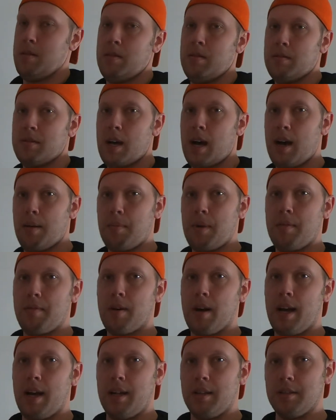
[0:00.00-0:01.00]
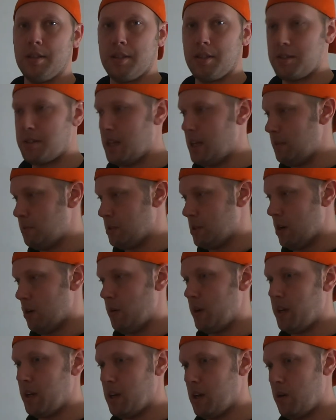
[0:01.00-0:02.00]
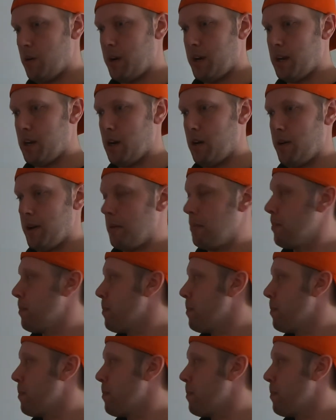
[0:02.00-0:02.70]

time never ends. It just keeps going and going and going.